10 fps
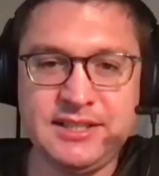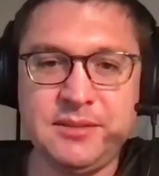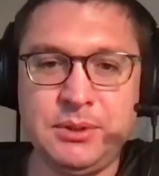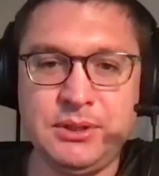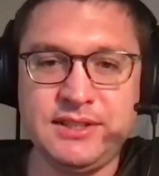
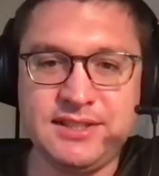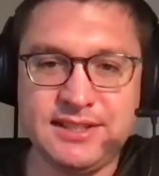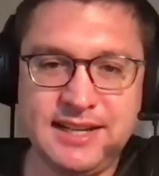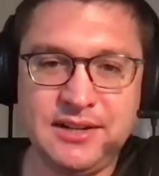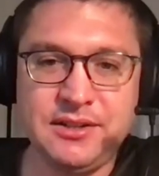decibels is the
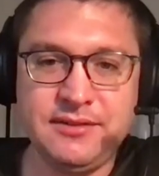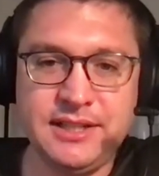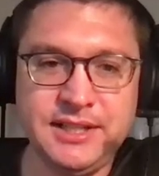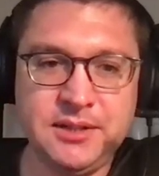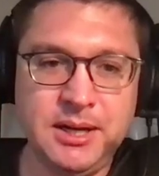sound of
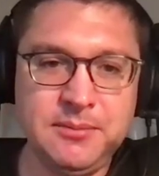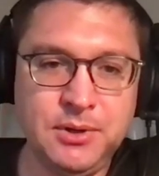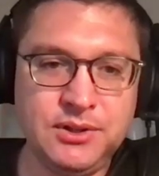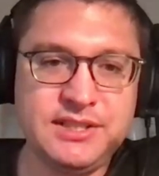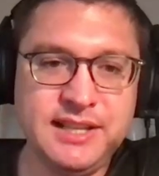a nearby
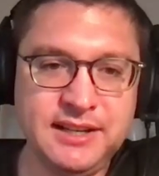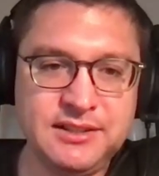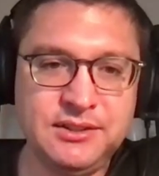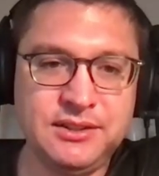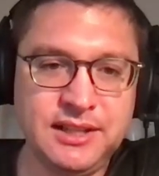
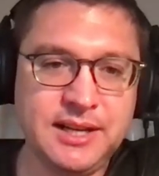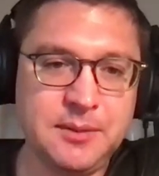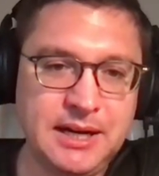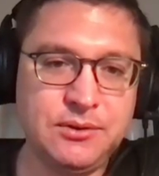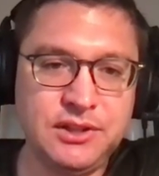motorcycle or like a
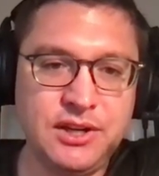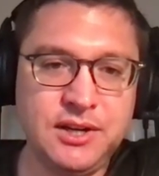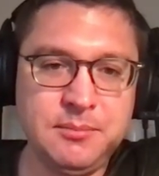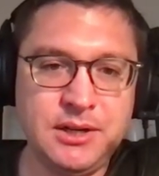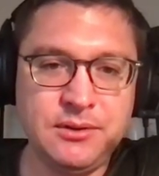power
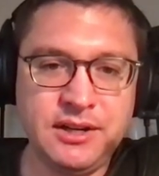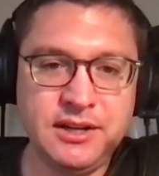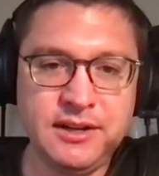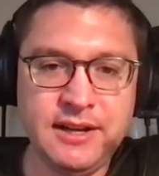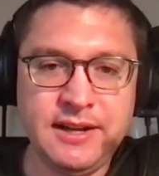
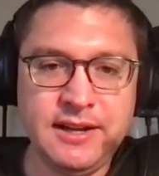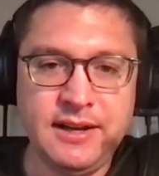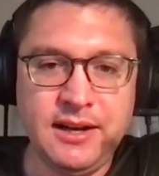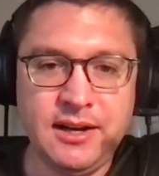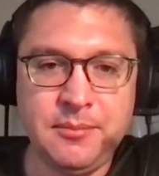lawnmower.
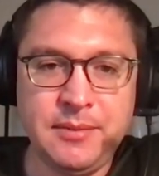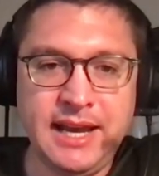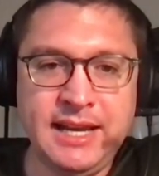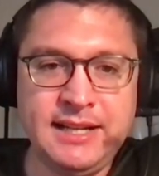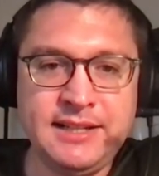Um,
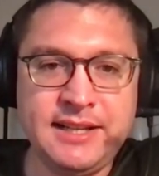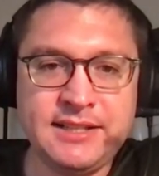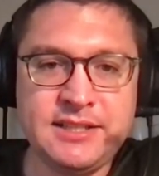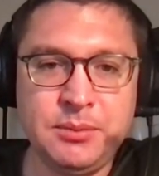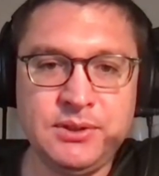eighty
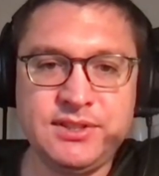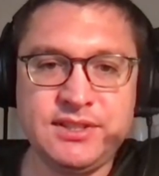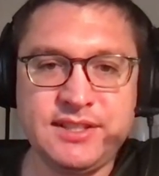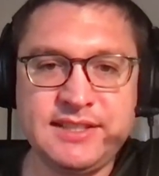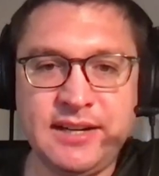decibels
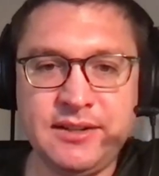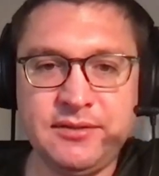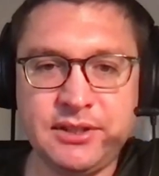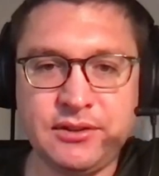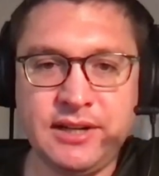is the sound
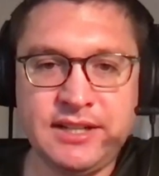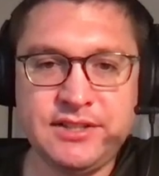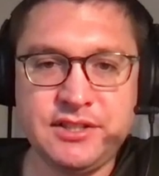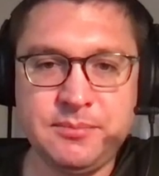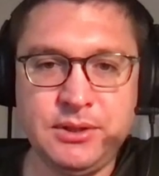of a garage
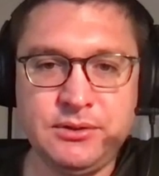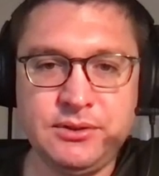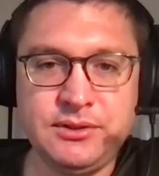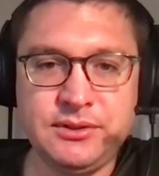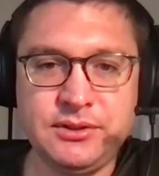
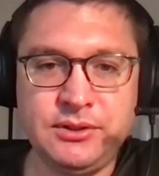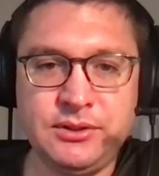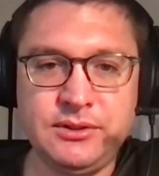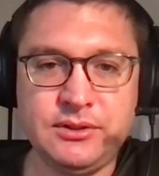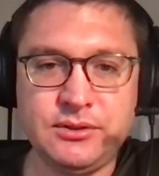
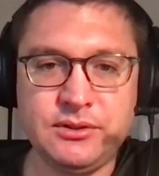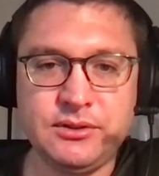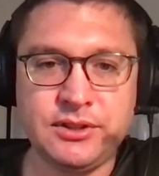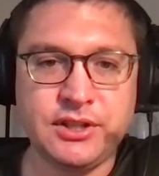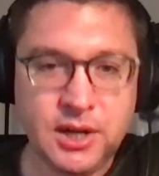disposal
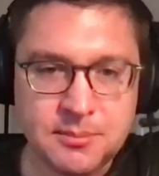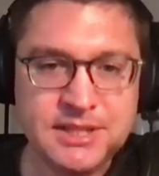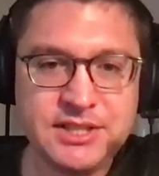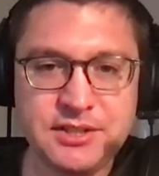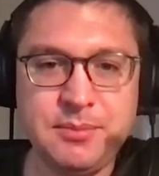or
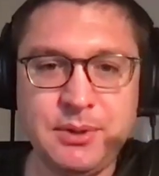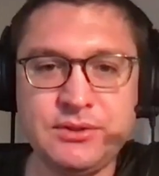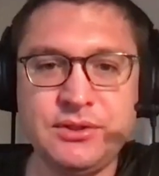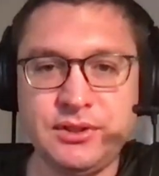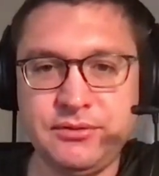garbage
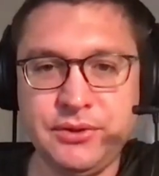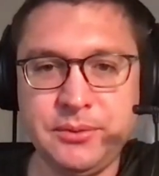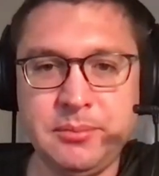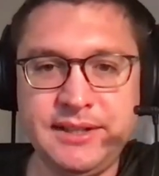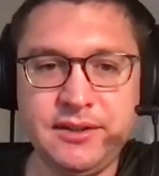disposal or
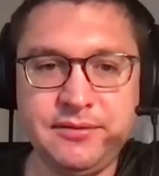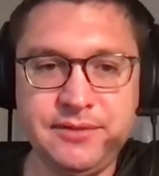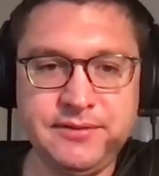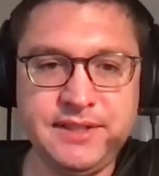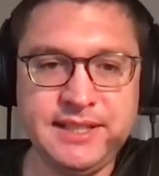food blender.
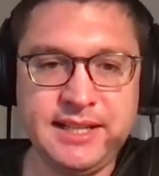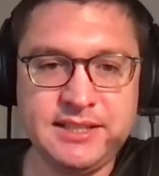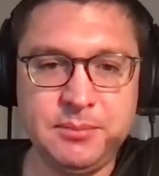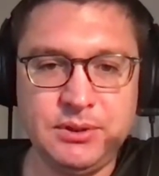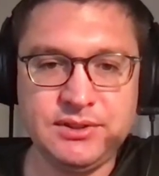fifty
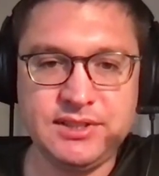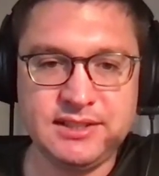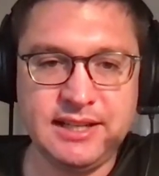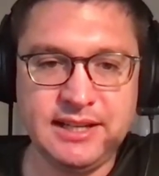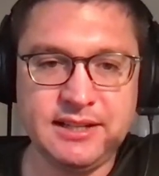decibels
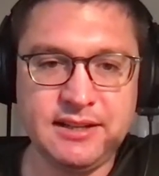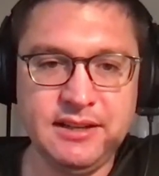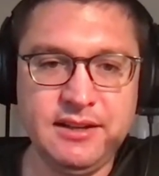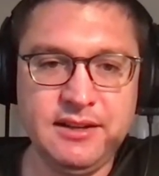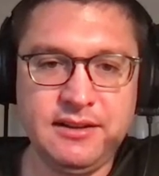is like
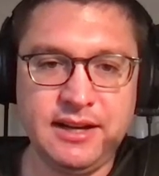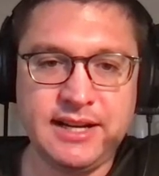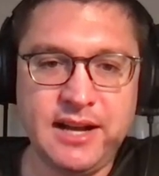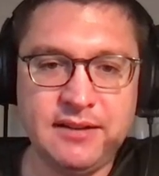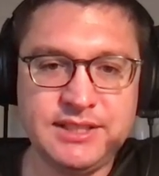a
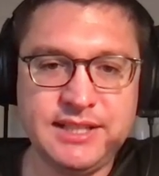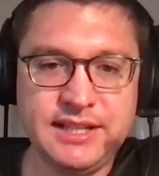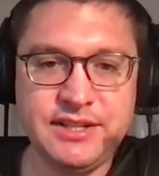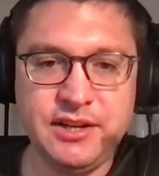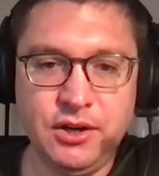
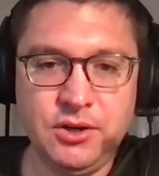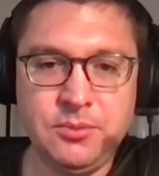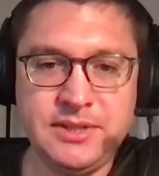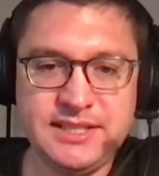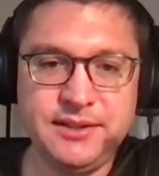conversation at
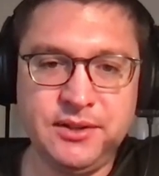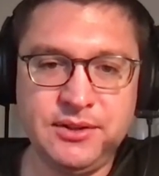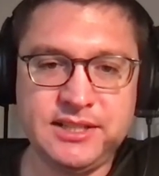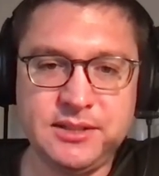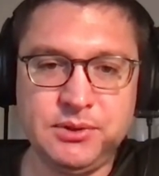home, and zero
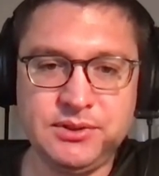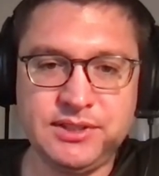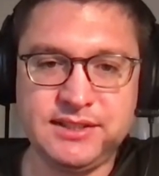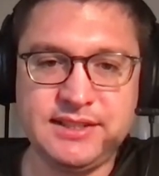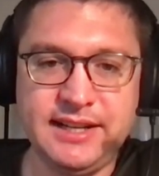decibels
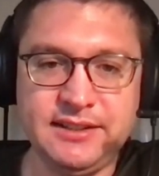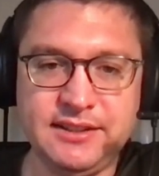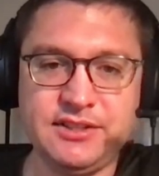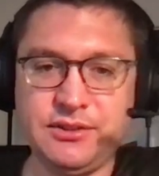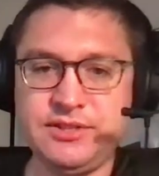is
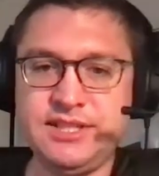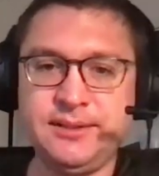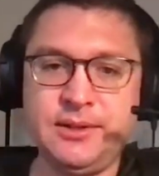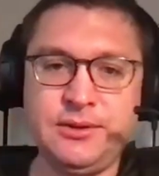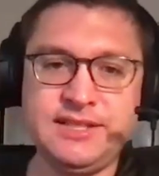silence. So
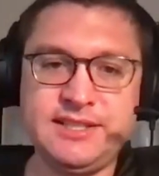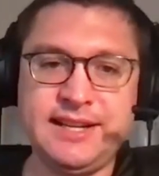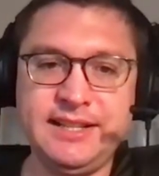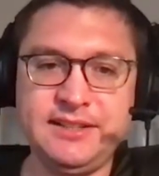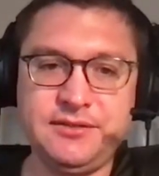zero is
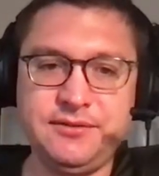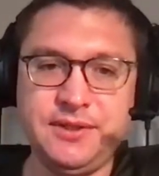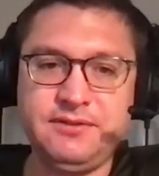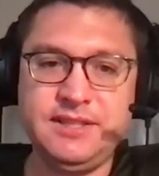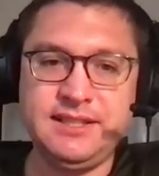silence,
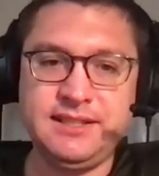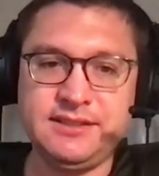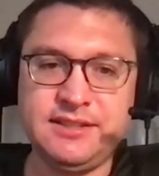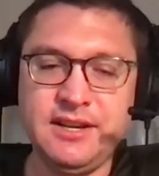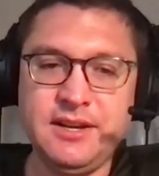fifty
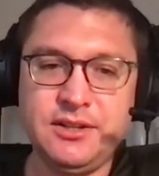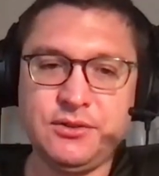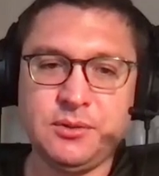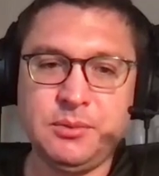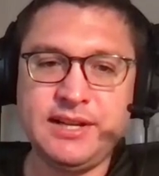is
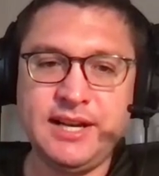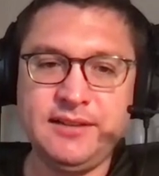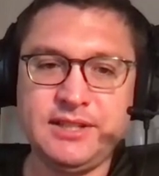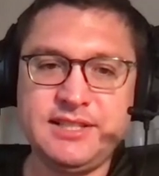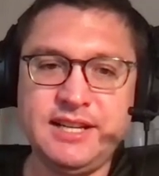normal
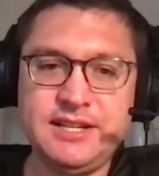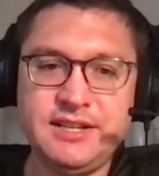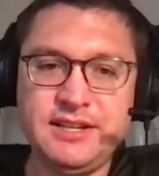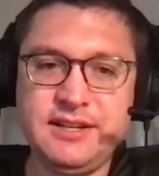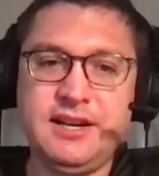
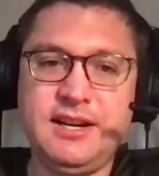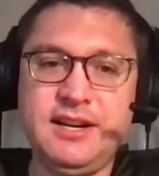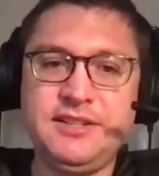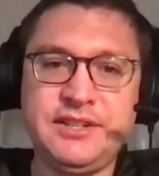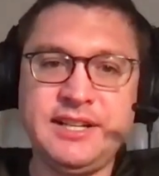conversation, one
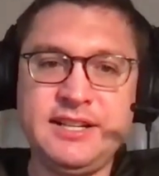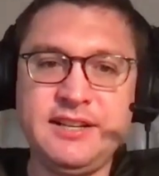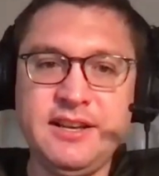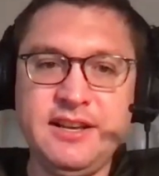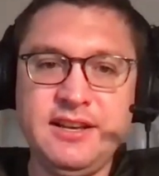hundred
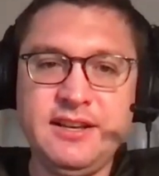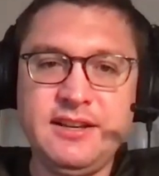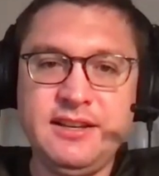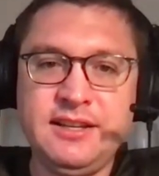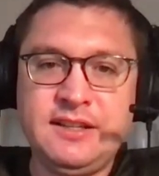
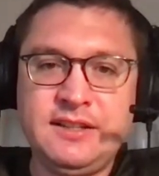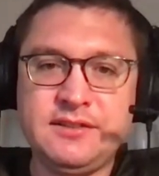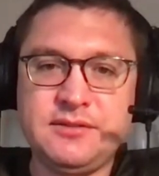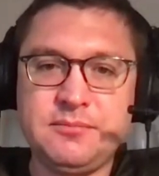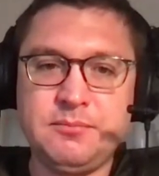
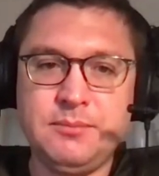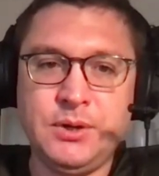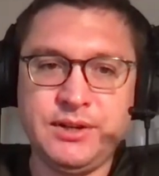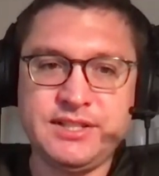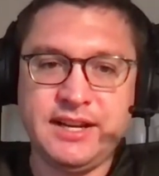is
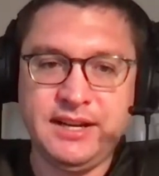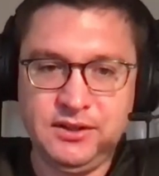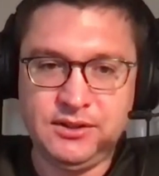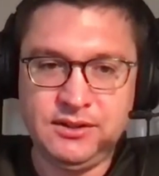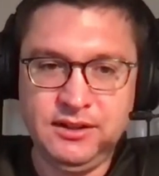
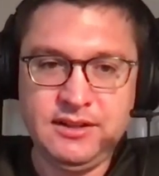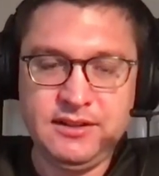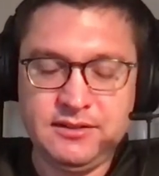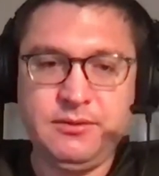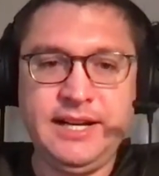motorcycle
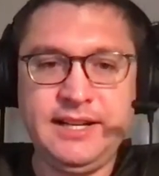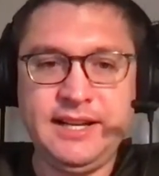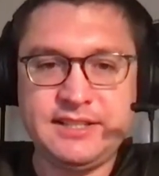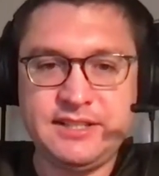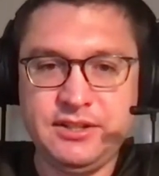right
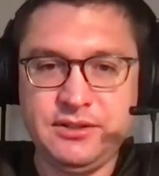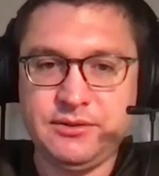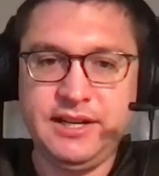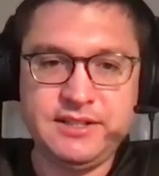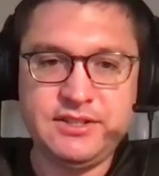next to
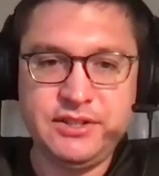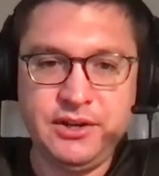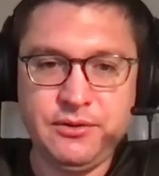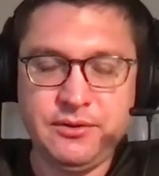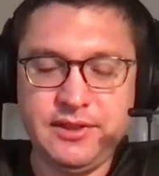you. And
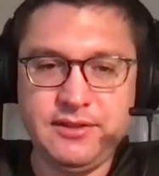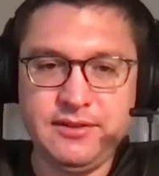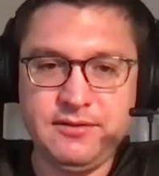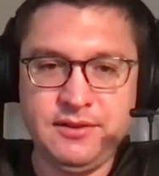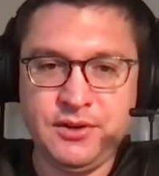so,
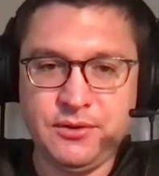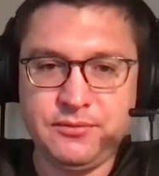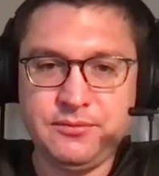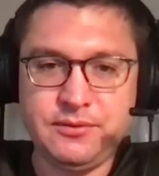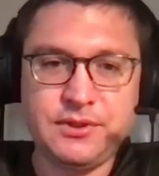you know,
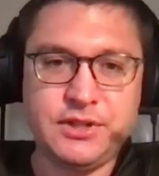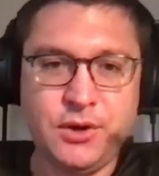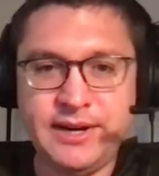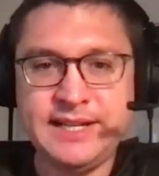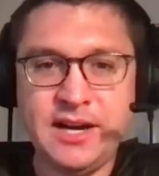
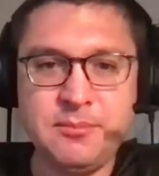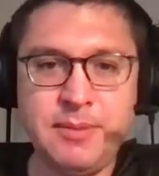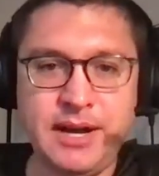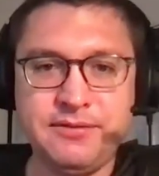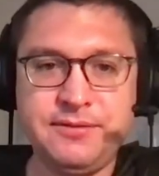going down
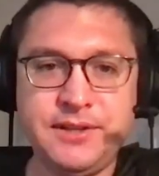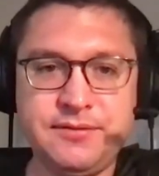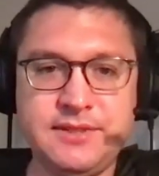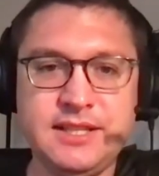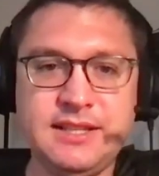by
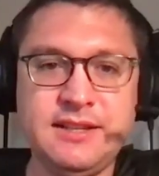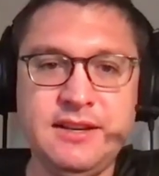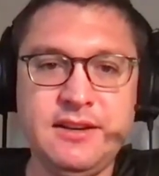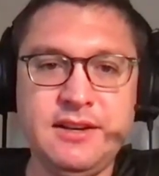fifty